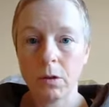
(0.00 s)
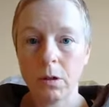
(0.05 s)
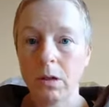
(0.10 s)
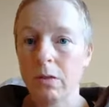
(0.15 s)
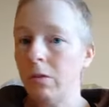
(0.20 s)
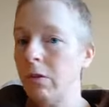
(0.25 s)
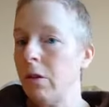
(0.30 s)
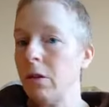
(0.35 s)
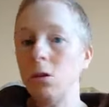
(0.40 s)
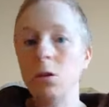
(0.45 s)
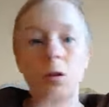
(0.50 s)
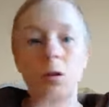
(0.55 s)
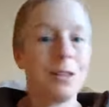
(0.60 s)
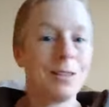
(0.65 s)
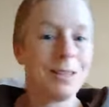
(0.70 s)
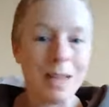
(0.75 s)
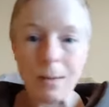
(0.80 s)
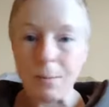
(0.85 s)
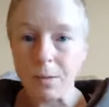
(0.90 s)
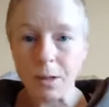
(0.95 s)
Even if there's not a
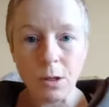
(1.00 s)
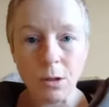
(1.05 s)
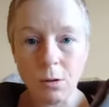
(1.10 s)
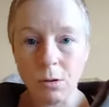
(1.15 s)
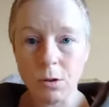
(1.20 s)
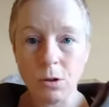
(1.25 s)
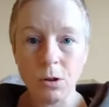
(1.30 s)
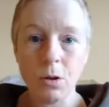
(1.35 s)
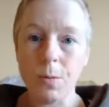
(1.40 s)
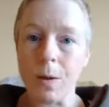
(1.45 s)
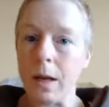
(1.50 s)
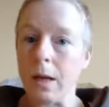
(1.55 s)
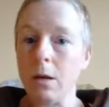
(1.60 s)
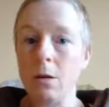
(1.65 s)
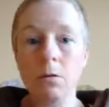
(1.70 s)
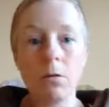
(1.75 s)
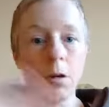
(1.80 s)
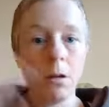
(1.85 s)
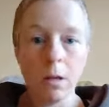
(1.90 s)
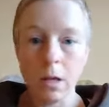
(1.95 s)
damn thing you can do about it.
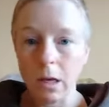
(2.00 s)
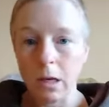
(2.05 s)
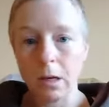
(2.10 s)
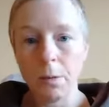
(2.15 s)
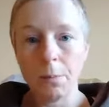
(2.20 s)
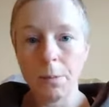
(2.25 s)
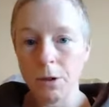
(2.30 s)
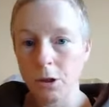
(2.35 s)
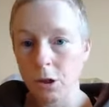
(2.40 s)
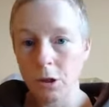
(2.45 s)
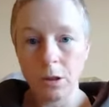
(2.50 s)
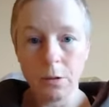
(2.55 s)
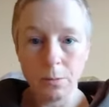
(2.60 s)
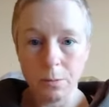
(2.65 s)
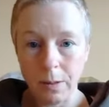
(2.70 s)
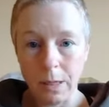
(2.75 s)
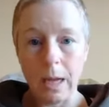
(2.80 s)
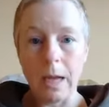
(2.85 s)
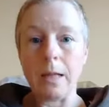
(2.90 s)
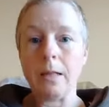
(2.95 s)
They're going to bitch and
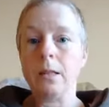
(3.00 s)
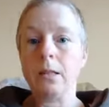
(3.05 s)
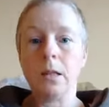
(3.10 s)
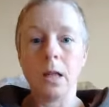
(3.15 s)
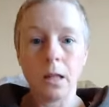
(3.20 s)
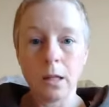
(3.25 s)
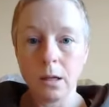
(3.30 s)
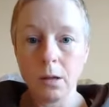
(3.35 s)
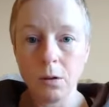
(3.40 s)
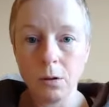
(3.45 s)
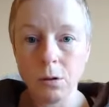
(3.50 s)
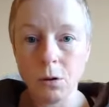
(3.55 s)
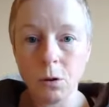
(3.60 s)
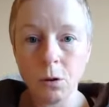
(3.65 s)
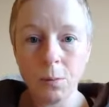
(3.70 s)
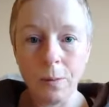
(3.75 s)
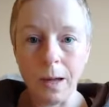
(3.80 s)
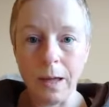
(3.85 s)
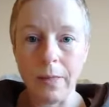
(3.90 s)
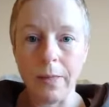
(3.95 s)
complain. There's nothing you can do
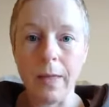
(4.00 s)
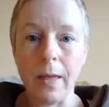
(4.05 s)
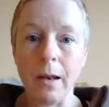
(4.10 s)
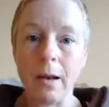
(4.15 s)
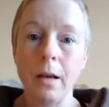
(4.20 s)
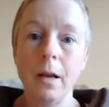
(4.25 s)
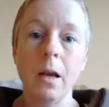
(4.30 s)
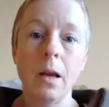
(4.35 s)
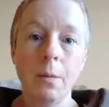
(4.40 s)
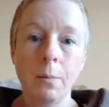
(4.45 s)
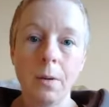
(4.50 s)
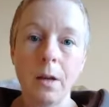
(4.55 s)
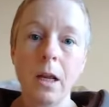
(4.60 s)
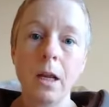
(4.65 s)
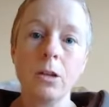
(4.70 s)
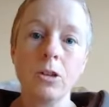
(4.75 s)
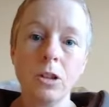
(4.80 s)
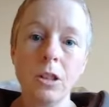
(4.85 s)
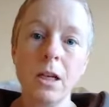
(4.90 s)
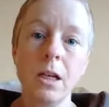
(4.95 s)
about that. But
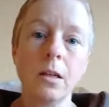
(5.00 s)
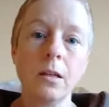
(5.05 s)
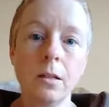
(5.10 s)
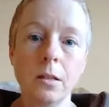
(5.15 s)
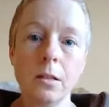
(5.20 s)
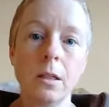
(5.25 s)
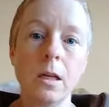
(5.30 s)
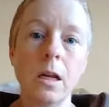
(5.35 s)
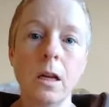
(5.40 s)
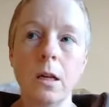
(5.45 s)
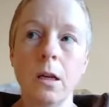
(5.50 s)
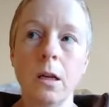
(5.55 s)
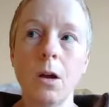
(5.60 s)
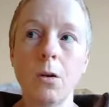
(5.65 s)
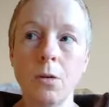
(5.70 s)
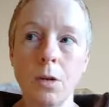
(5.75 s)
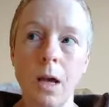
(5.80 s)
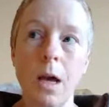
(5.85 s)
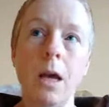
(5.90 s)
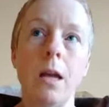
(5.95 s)
actually understanding,
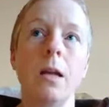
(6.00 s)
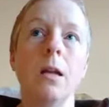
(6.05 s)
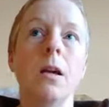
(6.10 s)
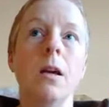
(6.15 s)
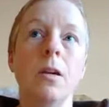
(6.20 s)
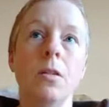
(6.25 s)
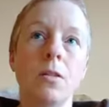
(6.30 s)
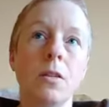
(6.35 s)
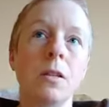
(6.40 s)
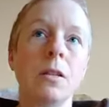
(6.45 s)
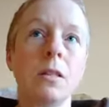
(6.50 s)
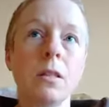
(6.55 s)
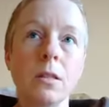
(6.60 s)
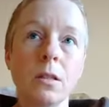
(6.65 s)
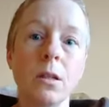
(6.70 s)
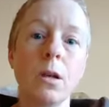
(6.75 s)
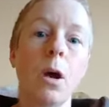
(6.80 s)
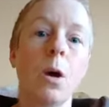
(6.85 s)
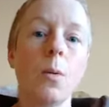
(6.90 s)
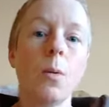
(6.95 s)
okay, this
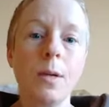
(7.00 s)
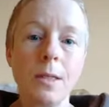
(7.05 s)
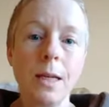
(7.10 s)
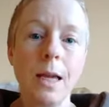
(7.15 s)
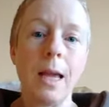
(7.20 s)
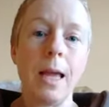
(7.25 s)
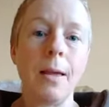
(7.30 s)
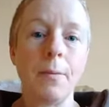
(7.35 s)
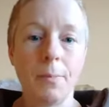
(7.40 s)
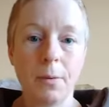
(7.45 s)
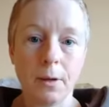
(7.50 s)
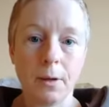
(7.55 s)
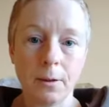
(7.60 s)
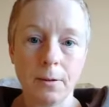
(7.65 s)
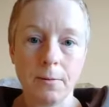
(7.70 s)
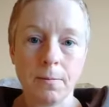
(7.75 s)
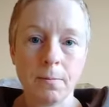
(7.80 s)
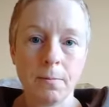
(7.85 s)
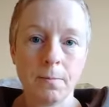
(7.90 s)
is going to happen.